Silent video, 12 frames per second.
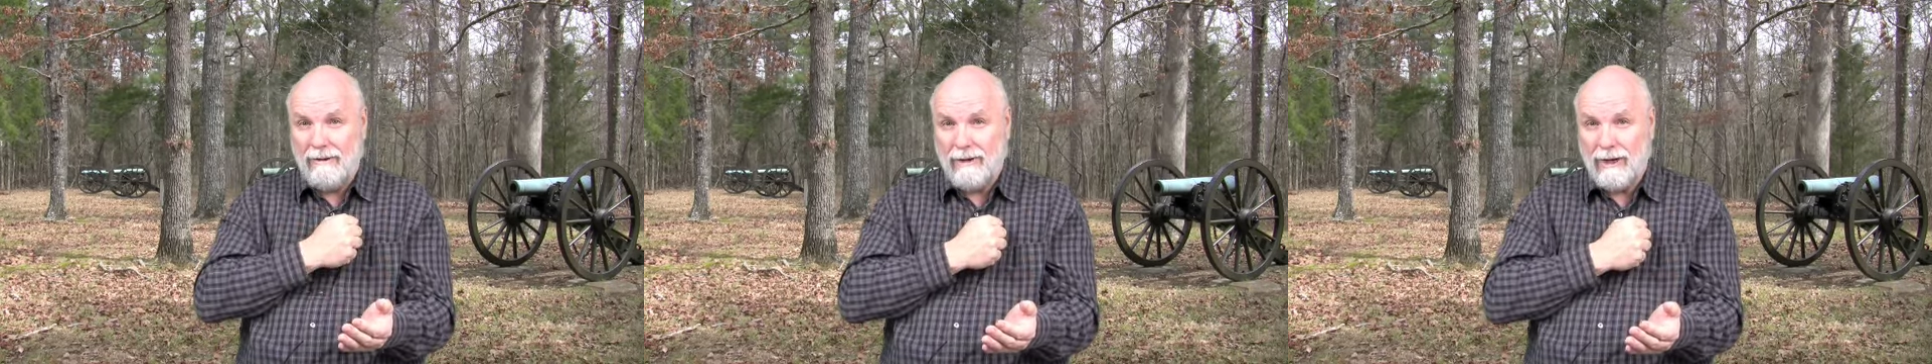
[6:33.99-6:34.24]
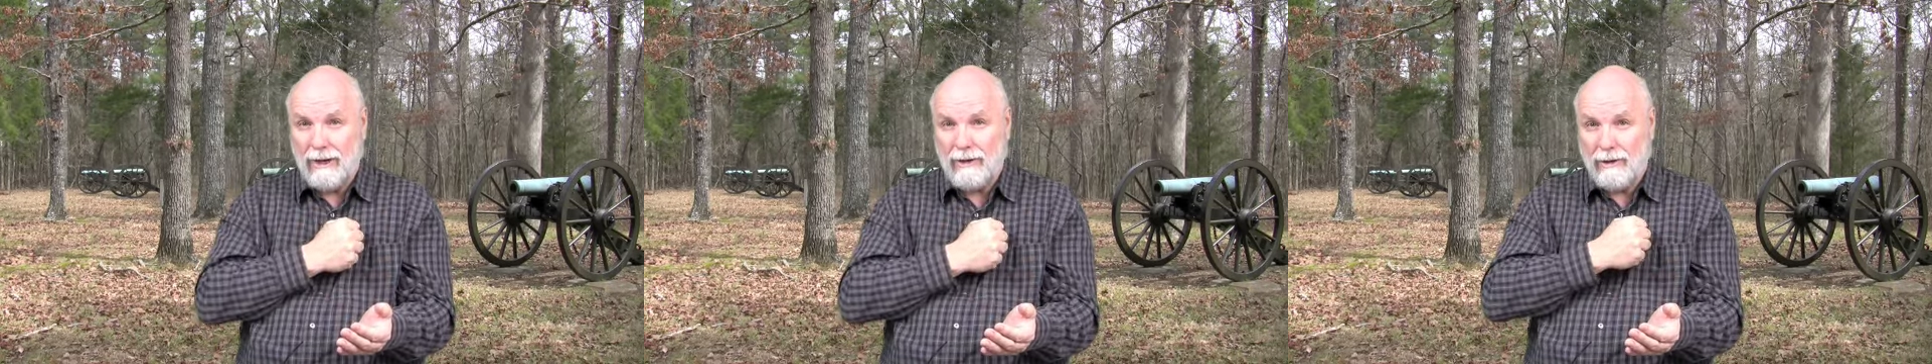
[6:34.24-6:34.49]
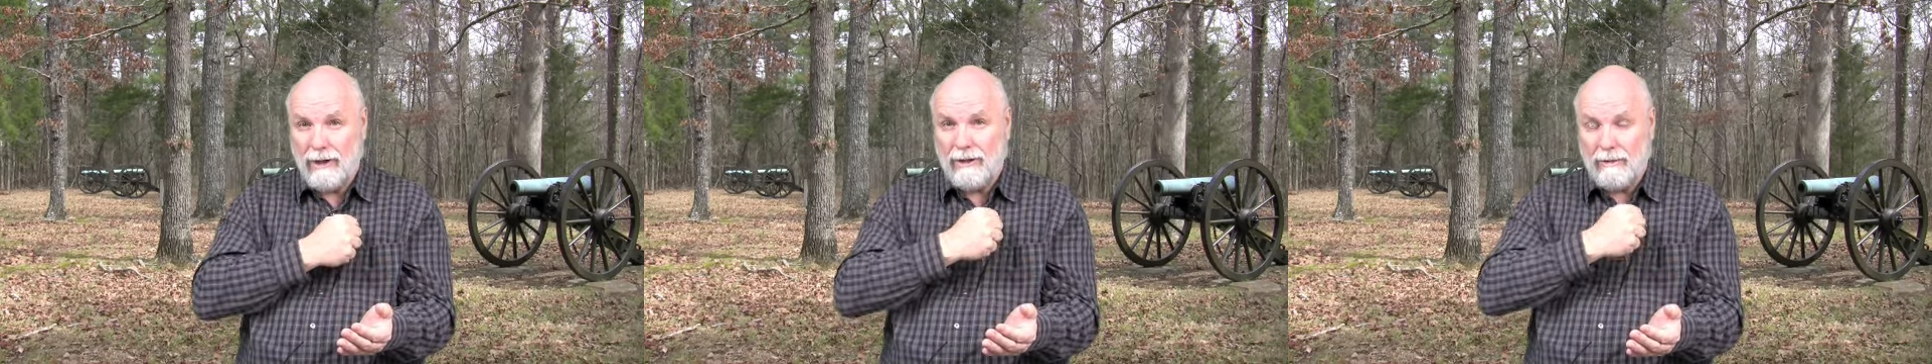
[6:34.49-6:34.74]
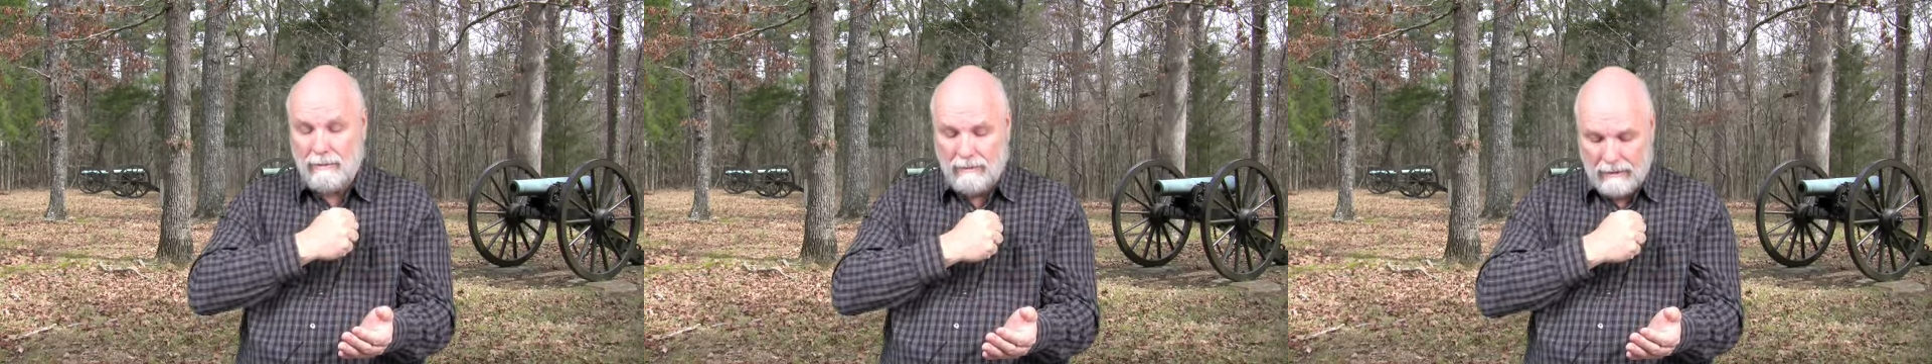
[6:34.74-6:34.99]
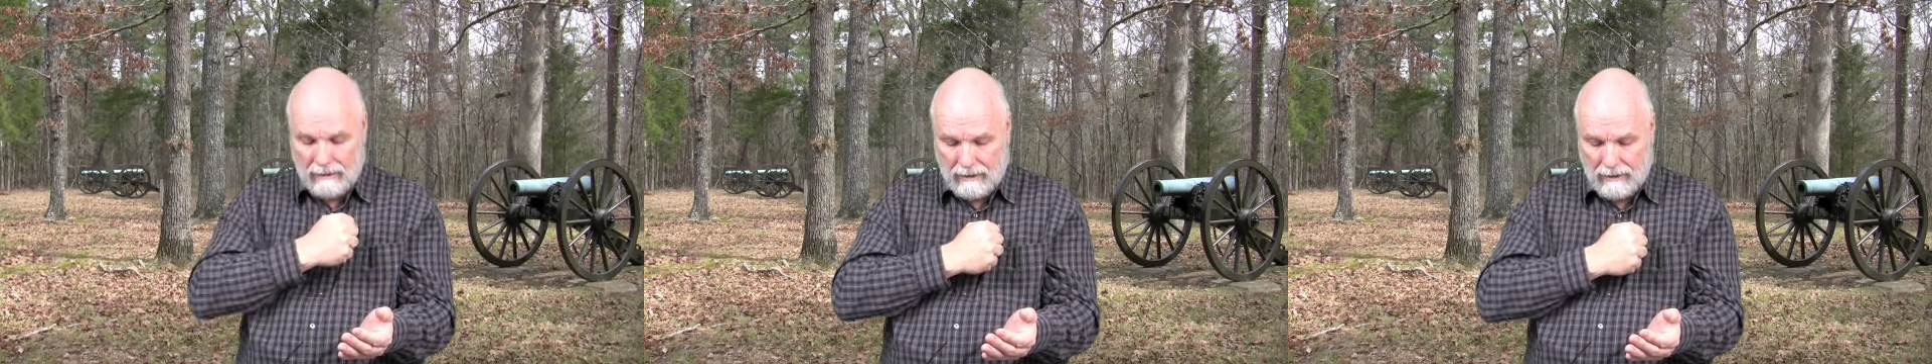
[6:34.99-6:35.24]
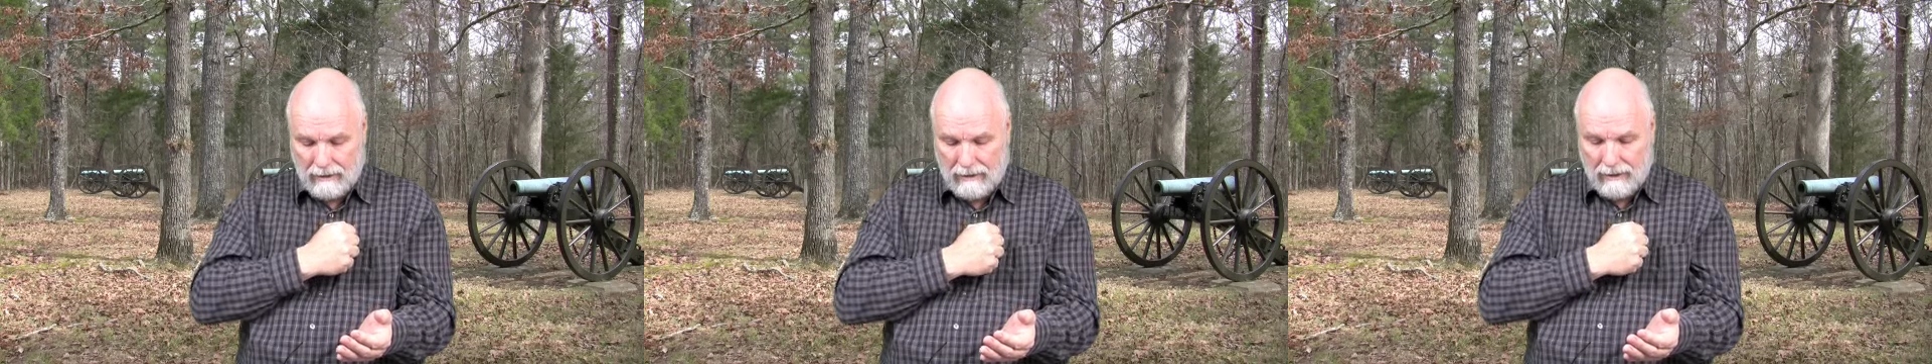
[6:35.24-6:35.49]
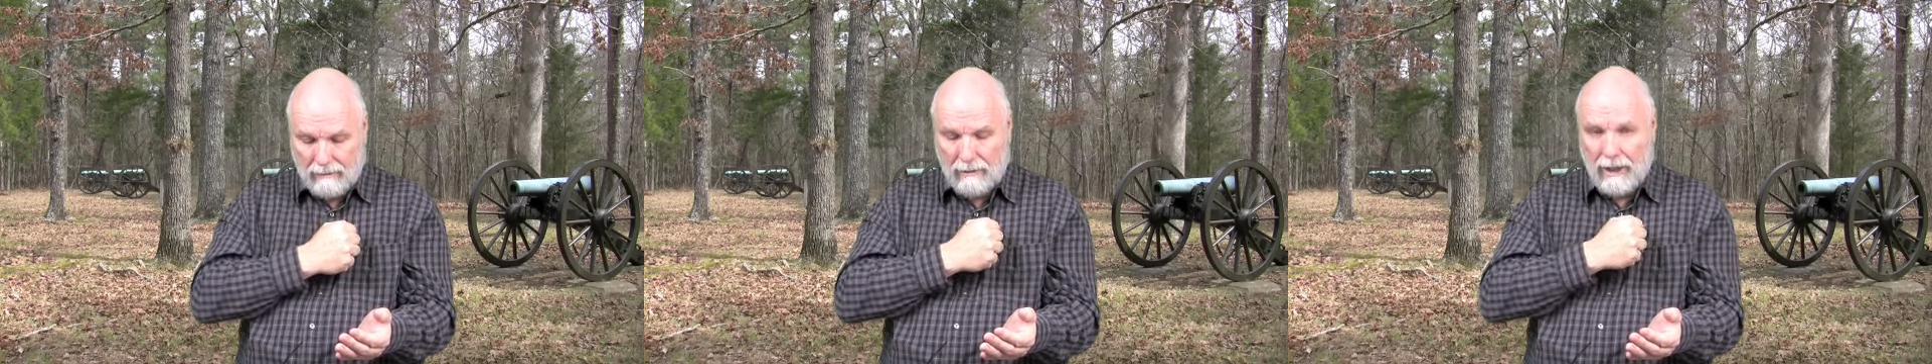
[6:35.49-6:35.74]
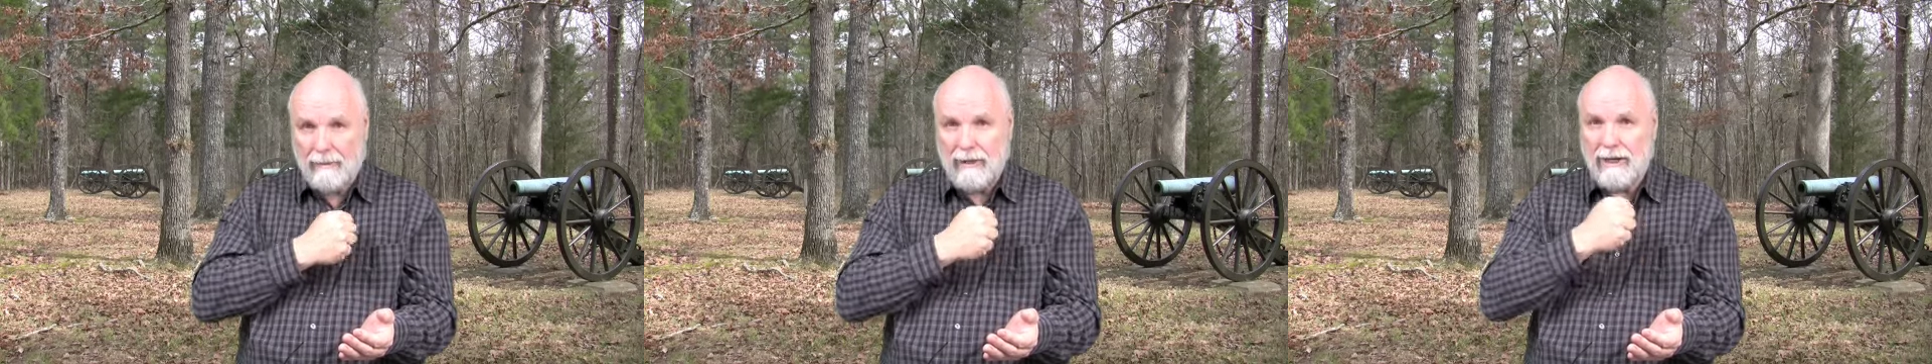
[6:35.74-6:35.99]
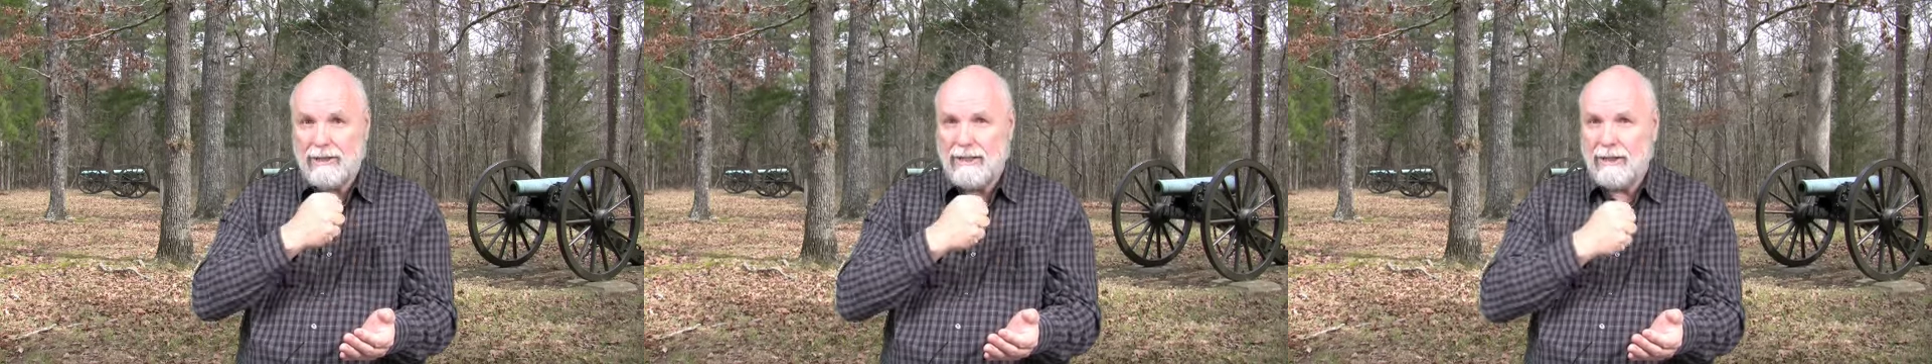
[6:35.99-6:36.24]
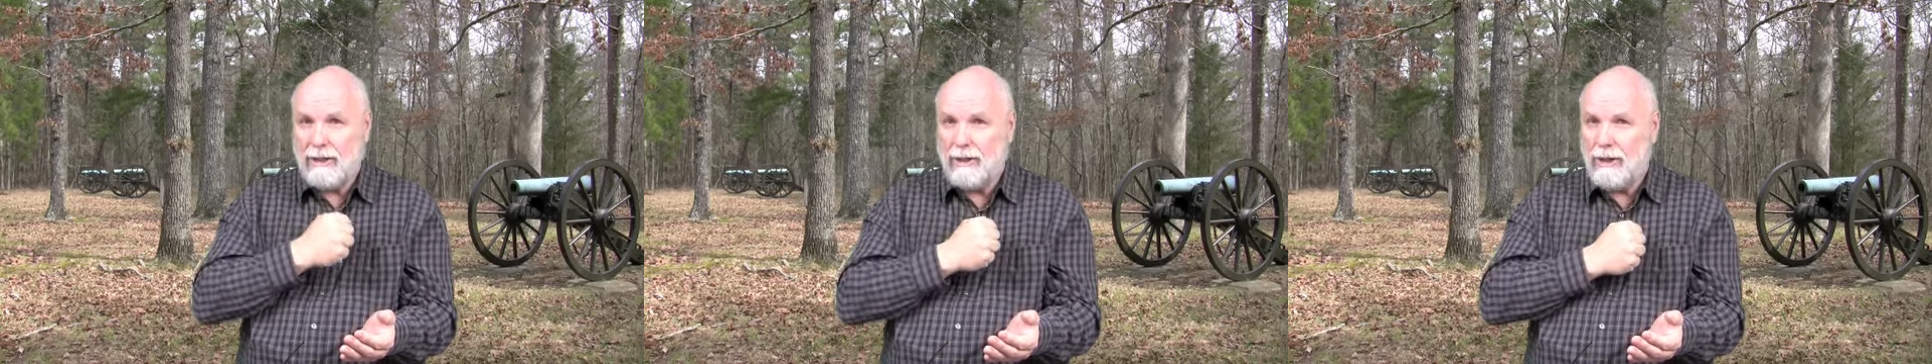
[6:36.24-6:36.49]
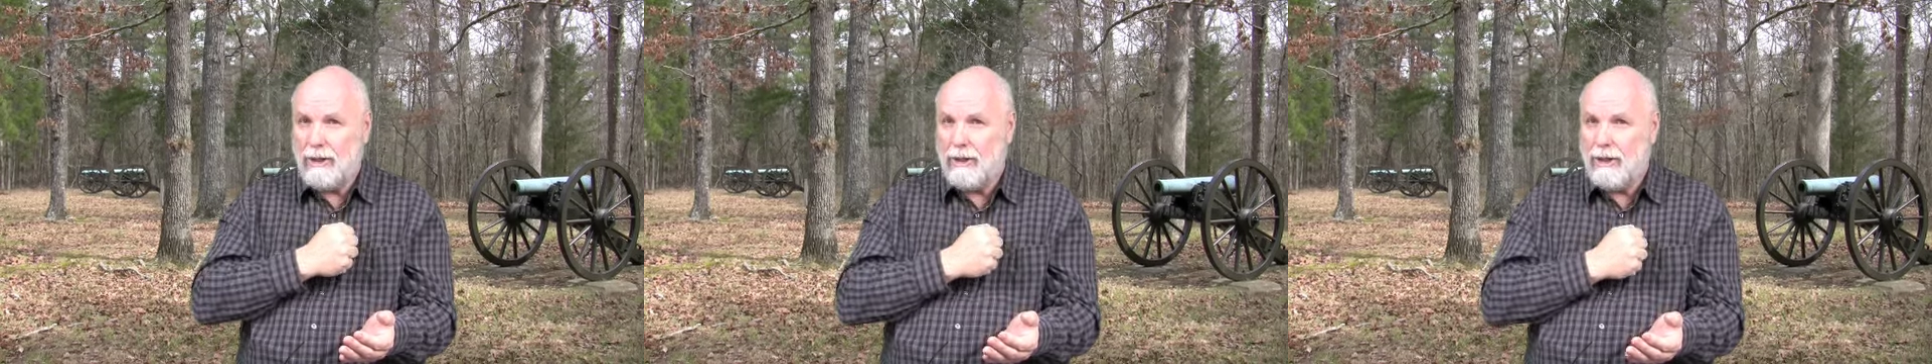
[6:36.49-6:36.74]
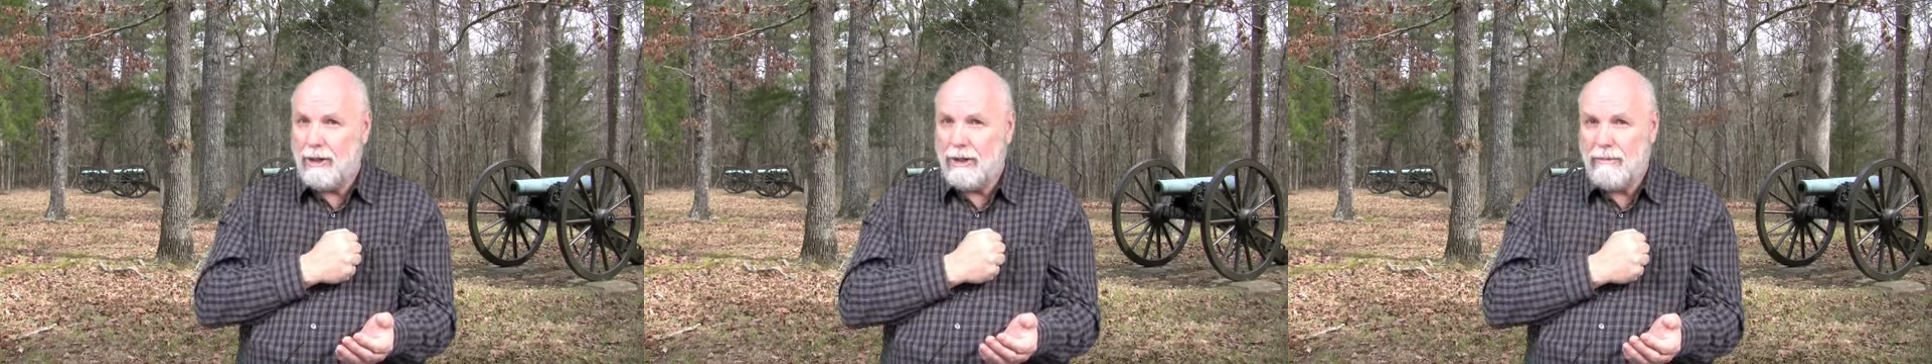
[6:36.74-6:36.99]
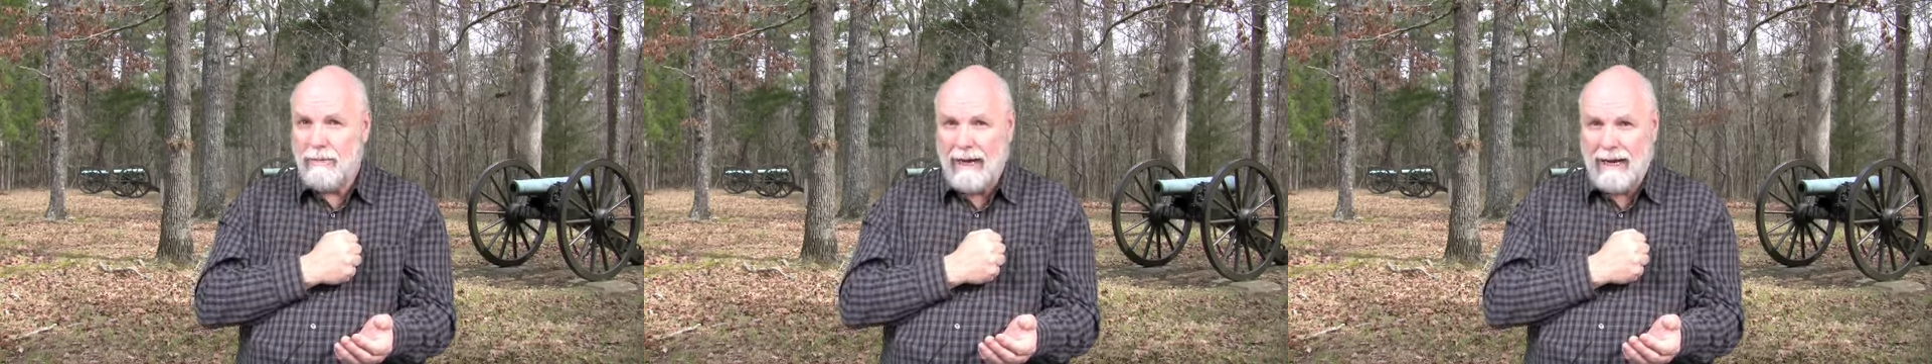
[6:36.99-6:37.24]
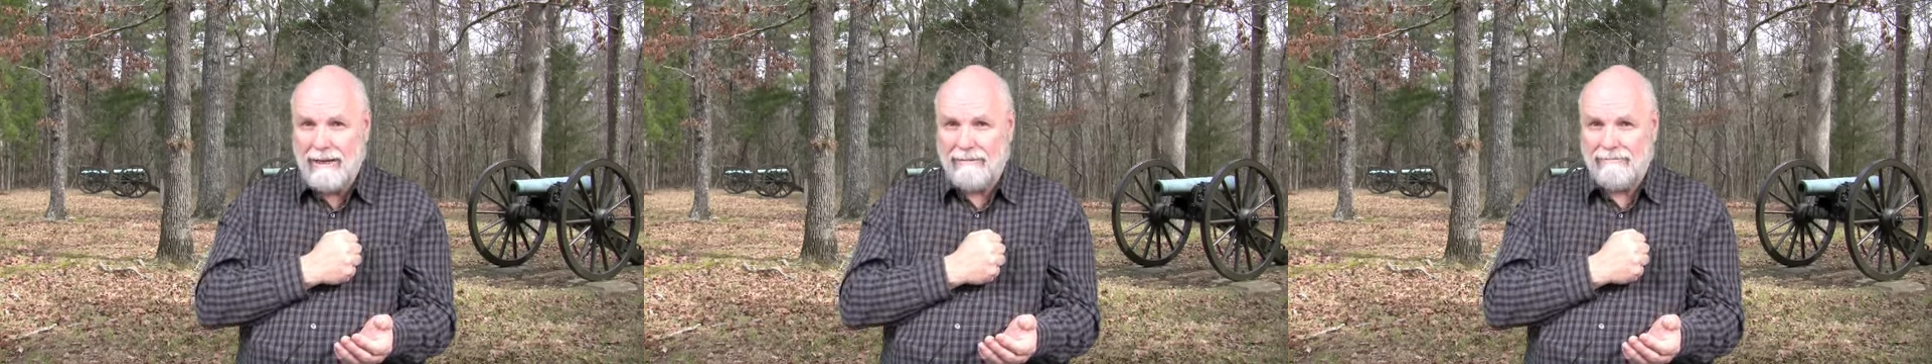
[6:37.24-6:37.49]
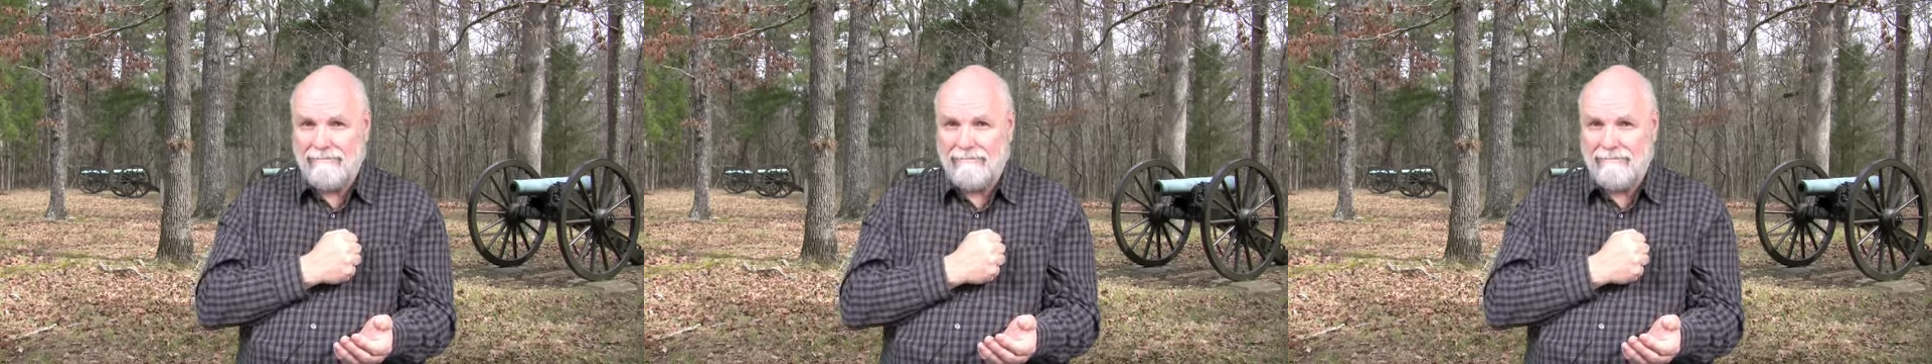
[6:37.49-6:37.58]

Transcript: are drawn to Barnabas because he's a good man,